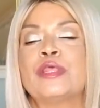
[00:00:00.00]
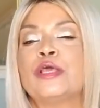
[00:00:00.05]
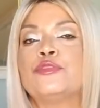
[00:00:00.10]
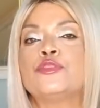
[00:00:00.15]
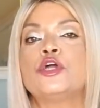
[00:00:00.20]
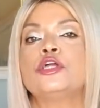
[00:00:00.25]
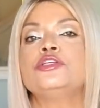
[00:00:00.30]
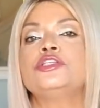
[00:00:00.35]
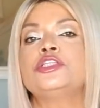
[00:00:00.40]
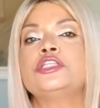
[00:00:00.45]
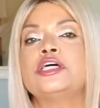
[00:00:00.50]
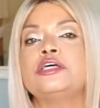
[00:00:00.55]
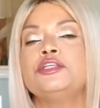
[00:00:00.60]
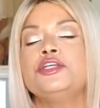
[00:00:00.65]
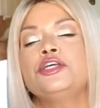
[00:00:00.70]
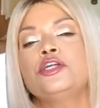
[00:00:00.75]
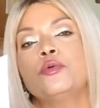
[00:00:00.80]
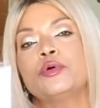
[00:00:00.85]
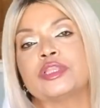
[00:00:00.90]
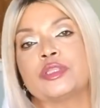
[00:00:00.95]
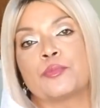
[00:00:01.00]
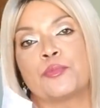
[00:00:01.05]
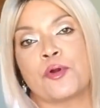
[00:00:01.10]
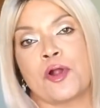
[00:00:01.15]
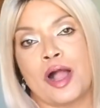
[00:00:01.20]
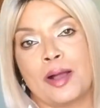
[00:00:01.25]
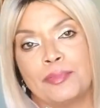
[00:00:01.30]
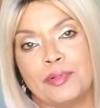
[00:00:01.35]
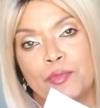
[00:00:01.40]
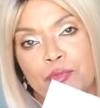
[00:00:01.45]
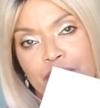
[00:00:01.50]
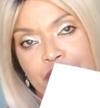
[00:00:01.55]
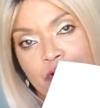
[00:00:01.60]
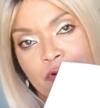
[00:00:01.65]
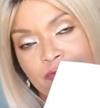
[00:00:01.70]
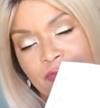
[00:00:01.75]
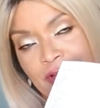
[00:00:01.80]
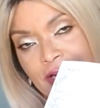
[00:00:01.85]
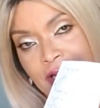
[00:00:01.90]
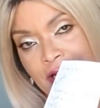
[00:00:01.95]
The, the, you know what the problem with her
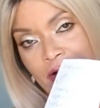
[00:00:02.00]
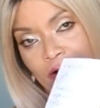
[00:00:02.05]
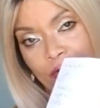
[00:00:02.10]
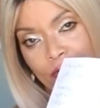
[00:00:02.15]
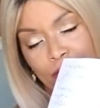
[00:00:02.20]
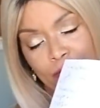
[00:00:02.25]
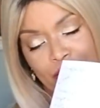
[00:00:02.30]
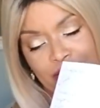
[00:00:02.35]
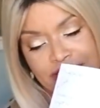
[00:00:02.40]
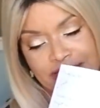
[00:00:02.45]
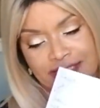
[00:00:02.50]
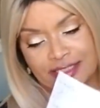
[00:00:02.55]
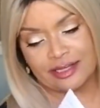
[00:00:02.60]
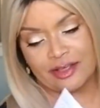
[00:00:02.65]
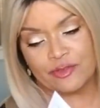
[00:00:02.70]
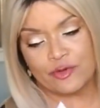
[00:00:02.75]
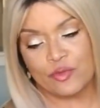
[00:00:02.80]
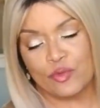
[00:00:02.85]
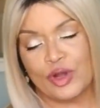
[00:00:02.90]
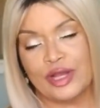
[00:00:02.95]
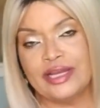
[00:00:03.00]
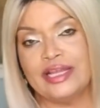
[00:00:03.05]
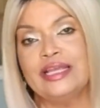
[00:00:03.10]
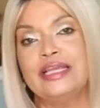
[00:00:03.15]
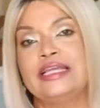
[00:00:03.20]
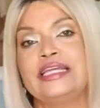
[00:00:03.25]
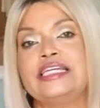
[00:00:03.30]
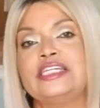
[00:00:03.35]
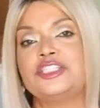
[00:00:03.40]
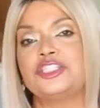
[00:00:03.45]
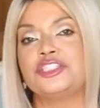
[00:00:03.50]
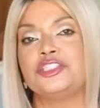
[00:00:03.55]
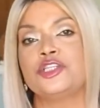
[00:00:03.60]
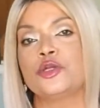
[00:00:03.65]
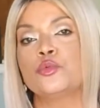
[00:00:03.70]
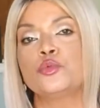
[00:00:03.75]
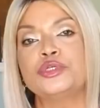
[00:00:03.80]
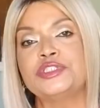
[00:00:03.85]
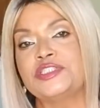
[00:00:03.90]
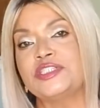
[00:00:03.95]
video was? Another one is there
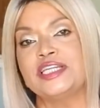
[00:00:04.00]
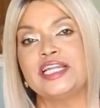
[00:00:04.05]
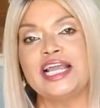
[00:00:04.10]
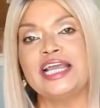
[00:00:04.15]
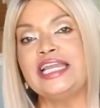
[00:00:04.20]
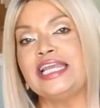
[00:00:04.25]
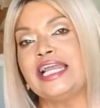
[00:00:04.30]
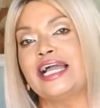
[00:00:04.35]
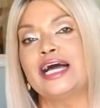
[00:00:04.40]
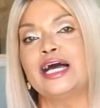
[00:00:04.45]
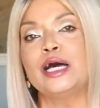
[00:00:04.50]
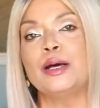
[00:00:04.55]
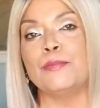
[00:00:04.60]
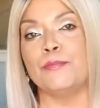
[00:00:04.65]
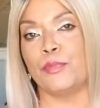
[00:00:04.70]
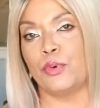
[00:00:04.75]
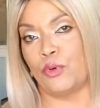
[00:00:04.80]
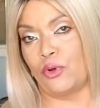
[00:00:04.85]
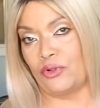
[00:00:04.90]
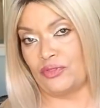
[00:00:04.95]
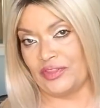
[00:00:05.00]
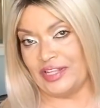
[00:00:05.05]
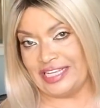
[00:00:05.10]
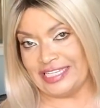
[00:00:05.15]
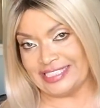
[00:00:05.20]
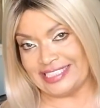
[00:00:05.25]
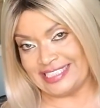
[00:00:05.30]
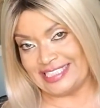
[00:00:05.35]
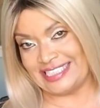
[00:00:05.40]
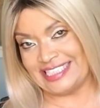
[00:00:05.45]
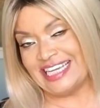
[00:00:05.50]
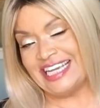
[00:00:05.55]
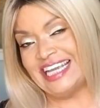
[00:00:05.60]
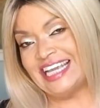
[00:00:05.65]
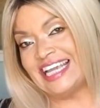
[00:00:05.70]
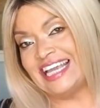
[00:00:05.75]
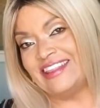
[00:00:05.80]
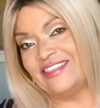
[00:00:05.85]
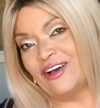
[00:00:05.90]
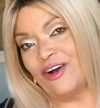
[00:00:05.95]
wasn't any humbleness
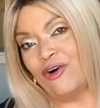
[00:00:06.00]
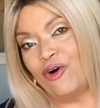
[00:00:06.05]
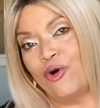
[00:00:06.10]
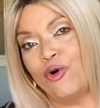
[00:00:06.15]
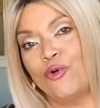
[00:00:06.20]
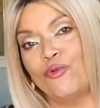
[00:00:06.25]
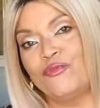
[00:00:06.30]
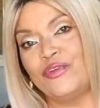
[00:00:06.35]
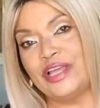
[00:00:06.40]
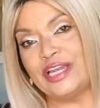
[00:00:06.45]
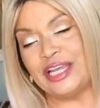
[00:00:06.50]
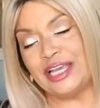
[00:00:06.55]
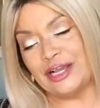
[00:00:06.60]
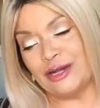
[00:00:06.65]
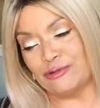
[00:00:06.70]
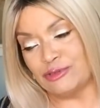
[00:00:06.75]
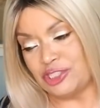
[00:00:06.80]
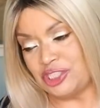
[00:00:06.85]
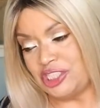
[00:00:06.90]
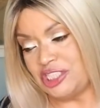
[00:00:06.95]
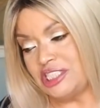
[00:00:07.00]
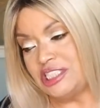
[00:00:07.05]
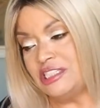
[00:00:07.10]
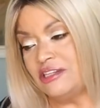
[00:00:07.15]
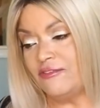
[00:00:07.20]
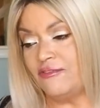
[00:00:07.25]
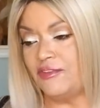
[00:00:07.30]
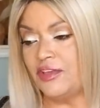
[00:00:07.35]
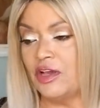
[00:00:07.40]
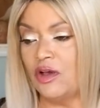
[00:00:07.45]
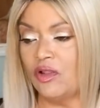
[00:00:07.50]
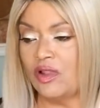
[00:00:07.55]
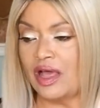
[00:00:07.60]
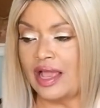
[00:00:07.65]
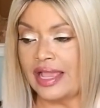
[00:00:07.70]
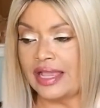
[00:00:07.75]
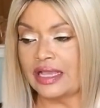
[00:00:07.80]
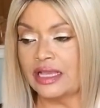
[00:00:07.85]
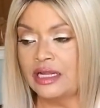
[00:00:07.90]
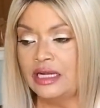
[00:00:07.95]
in the whole video. She didn't feel
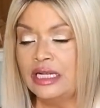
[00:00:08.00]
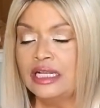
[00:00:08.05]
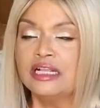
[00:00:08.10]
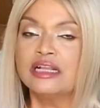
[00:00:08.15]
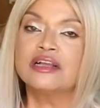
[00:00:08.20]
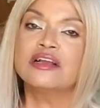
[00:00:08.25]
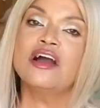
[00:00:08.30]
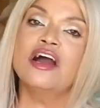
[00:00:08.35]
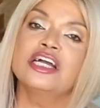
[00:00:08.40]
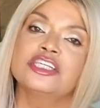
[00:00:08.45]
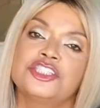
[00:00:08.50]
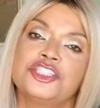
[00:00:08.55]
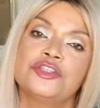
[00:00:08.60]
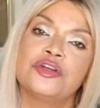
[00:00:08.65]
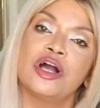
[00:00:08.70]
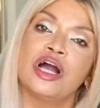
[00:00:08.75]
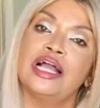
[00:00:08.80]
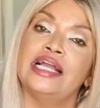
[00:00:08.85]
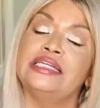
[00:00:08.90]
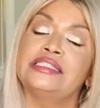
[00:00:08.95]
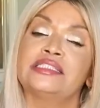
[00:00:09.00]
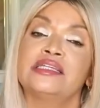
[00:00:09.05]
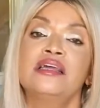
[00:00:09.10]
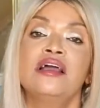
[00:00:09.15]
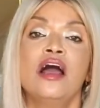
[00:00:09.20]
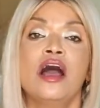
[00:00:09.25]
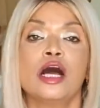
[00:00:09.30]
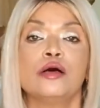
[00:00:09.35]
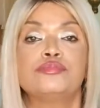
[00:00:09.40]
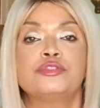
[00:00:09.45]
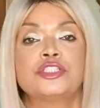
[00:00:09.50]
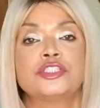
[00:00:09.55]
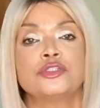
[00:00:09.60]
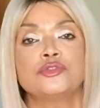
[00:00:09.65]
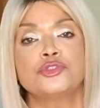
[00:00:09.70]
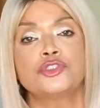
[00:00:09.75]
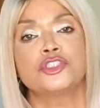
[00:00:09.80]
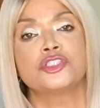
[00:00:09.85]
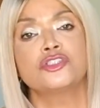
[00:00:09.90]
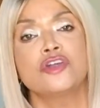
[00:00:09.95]
like, gosh, you guys, I'm so
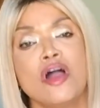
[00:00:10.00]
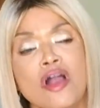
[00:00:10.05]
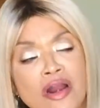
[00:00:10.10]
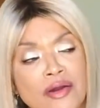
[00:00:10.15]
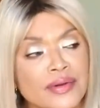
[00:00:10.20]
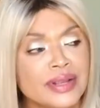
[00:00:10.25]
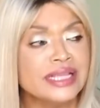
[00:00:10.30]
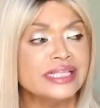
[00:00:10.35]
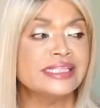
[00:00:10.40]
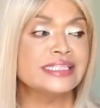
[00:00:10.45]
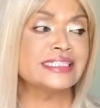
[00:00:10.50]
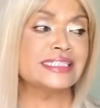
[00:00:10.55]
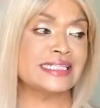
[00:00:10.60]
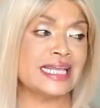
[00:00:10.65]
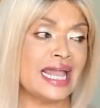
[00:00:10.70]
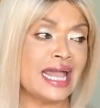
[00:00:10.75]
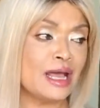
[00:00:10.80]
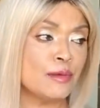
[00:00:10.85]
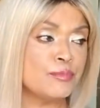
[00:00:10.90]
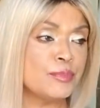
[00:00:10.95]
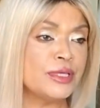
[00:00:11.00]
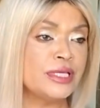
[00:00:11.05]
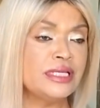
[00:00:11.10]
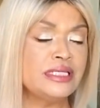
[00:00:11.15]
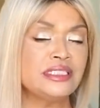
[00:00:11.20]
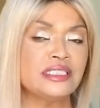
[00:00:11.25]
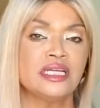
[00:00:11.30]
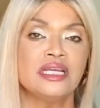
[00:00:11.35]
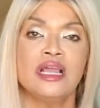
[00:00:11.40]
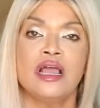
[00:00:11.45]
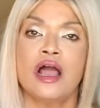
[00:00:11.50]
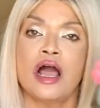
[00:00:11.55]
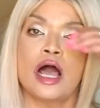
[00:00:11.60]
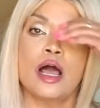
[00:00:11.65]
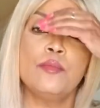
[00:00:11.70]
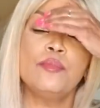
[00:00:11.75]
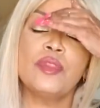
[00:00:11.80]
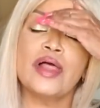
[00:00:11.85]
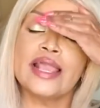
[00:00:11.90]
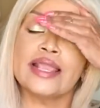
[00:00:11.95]
sorry this happened.
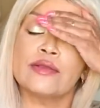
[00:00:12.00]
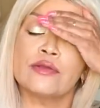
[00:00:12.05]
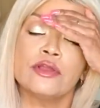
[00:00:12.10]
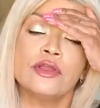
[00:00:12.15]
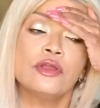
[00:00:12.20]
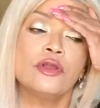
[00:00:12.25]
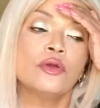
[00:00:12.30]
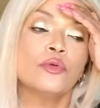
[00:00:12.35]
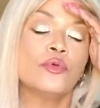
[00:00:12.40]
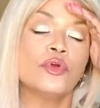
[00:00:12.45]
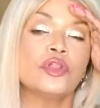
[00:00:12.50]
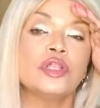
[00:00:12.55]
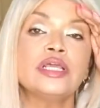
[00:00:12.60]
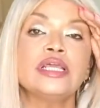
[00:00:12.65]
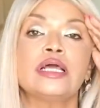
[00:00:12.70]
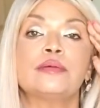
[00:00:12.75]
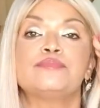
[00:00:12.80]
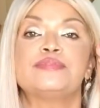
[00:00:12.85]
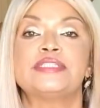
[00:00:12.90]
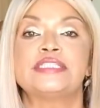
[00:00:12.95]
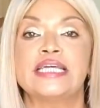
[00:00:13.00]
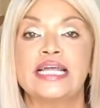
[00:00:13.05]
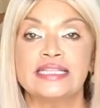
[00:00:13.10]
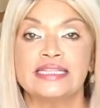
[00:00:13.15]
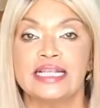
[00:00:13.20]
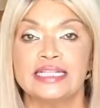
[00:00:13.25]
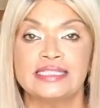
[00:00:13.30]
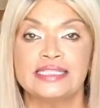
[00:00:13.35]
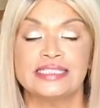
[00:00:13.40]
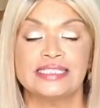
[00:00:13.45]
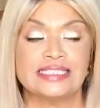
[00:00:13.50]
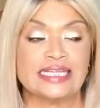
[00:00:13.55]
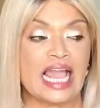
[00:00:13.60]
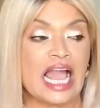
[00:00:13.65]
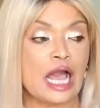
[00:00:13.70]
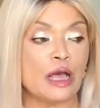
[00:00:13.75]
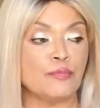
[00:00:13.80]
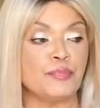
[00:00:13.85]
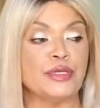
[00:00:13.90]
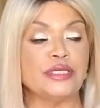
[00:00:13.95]
I'm like really upset that this
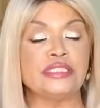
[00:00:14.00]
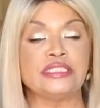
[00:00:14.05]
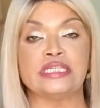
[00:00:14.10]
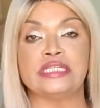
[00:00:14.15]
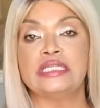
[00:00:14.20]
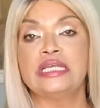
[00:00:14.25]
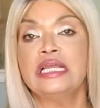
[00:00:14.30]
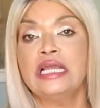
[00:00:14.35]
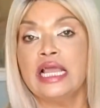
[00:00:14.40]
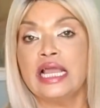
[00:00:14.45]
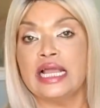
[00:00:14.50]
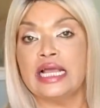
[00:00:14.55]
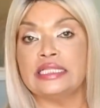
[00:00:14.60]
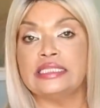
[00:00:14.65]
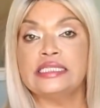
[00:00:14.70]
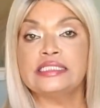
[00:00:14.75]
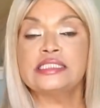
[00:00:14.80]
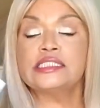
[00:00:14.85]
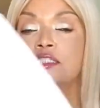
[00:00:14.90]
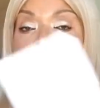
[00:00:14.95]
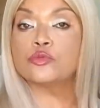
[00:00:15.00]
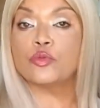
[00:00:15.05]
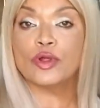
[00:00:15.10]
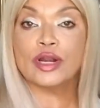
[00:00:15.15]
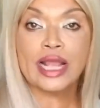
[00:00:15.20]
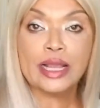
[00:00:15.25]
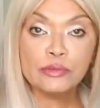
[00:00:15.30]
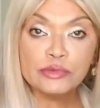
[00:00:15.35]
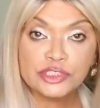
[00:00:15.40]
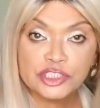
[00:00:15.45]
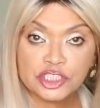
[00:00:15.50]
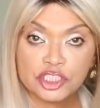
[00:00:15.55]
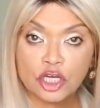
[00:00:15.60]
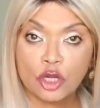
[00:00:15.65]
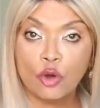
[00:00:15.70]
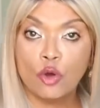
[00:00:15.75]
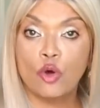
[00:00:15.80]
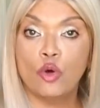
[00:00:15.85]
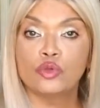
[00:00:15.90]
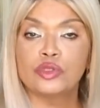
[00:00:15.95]
happened, and, and this is what I was
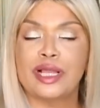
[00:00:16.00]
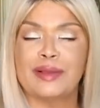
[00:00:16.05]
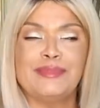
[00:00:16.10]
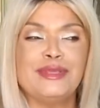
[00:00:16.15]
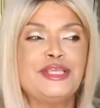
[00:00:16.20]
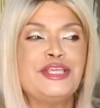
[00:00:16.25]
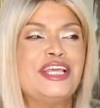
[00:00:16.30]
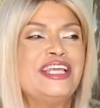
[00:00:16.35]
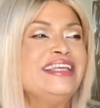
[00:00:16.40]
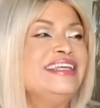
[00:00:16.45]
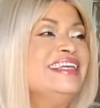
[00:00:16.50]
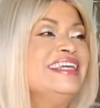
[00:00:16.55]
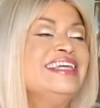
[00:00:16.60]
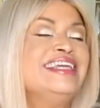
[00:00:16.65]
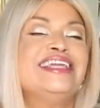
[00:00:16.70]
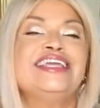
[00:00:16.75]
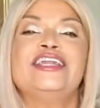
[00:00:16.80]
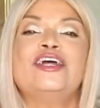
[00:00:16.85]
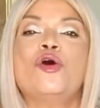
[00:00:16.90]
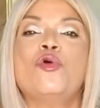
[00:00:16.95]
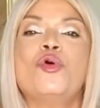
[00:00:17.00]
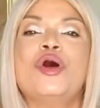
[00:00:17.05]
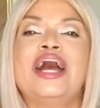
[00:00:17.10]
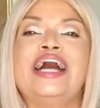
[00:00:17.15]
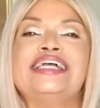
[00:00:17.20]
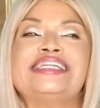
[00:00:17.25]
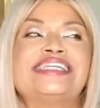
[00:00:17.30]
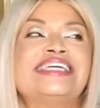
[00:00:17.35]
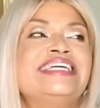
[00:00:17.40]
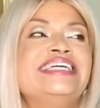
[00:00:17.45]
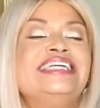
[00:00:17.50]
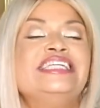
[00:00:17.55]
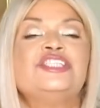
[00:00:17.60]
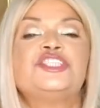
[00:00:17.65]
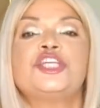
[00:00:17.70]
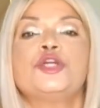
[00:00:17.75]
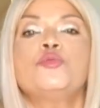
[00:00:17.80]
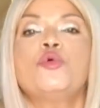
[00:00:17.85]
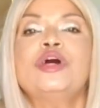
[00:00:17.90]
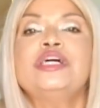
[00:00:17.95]
told. I mean, it, you know what?
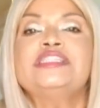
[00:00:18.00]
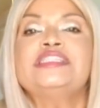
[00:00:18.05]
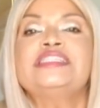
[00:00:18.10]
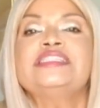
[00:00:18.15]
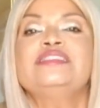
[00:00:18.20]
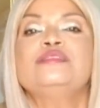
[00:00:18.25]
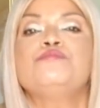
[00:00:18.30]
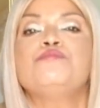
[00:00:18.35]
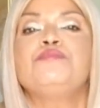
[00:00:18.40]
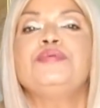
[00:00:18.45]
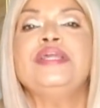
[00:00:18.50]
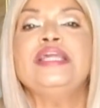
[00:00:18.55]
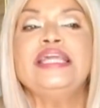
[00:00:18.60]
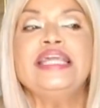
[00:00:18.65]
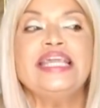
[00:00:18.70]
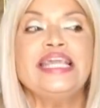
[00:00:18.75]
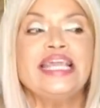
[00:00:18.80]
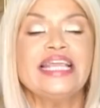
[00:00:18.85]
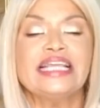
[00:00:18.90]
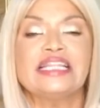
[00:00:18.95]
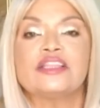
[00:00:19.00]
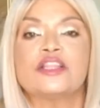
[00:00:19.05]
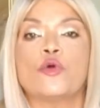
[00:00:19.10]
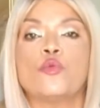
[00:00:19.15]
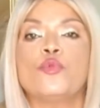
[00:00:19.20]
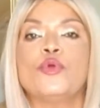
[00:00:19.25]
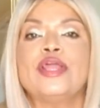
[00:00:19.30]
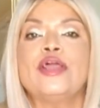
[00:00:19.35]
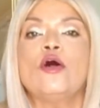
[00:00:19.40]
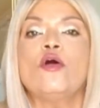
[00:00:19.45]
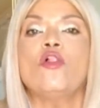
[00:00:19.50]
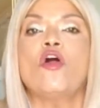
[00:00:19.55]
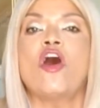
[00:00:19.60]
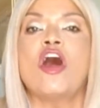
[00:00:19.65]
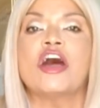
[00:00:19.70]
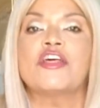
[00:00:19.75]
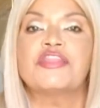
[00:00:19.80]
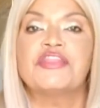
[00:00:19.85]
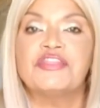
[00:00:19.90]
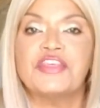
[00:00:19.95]
She wasn't being the real
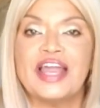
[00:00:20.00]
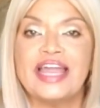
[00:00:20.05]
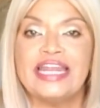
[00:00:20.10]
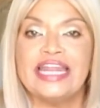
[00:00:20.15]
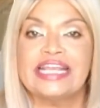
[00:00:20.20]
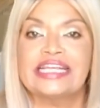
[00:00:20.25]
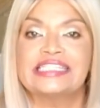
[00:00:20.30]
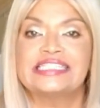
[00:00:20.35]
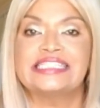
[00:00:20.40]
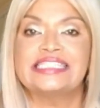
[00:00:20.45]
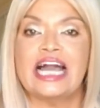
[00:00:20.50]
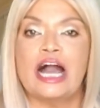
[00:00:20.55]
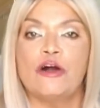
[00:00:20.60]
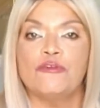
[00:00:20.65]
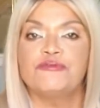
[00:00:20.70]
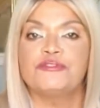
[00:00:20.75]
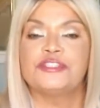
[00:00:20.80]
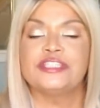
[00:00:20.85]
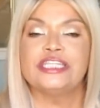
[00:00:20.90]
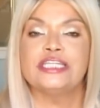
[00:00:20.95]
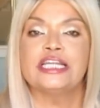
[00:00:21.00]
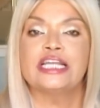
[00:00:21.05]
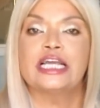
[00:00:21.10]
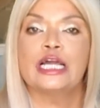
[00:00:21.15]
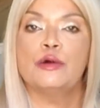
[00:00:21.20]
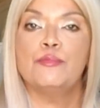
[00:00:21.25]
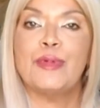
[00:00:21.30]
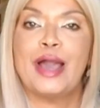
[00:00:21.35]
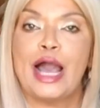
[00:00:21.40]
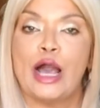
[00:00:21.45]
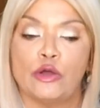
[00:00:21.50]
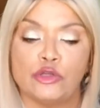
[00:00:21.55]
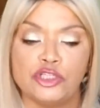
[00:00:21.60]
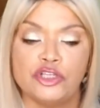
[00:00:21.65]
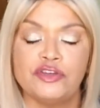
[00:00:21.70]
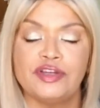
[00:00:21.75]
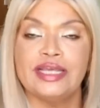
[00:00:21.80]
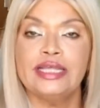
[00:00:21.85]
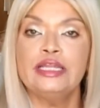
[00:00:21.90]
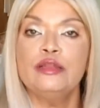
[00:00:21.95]
authentic self, didn't come out. You
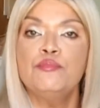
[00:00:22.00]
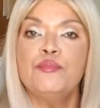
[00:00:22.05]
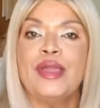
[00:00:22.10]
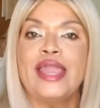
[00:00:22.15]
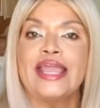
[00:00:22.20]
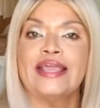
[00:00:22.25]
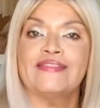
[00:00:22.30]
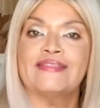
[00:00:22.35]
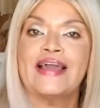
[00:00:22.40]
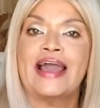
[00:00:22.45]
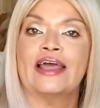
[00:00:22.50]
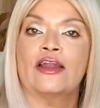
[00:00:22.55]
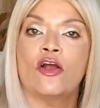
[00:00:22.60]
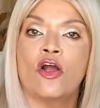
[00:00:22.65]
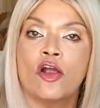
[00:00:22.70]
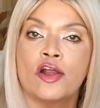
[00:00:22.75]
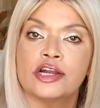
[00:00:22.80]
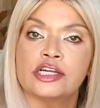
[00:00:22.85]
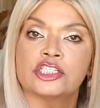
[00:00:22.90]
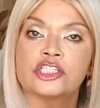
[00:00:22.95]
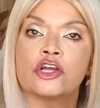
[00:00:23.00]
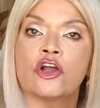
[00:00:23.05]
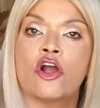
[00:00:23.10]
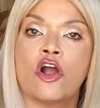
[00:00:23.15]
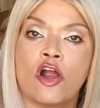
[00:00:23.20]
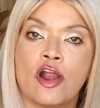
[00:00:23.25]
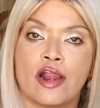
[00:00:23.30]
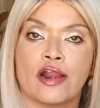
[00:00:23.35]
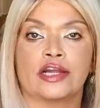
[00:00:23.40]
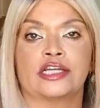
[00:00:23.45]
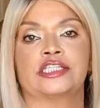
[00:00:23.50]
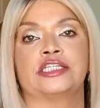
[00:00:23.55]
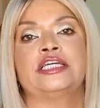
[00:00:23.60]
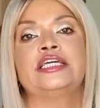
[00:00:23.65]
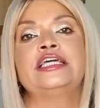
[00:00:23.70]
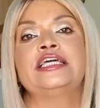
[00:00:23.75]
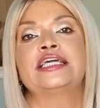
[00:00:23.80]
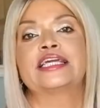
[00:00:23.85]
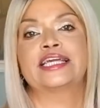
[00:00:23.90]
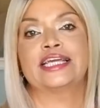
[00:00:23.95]
didn't make that heart-to-heart
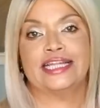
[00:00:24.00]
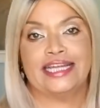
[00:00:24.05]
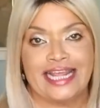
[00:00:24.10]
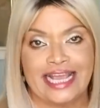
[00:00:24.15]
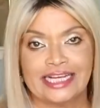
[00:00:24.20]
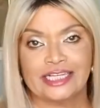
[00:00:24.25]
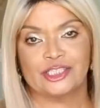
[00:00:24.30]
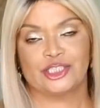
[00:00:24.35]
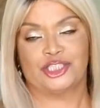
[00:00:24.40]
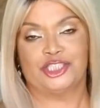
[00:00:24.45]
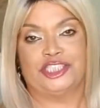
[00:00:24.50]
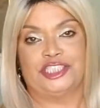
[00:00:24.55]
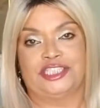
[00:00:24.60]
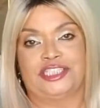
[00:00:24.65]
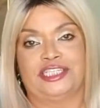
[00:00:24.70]
connection.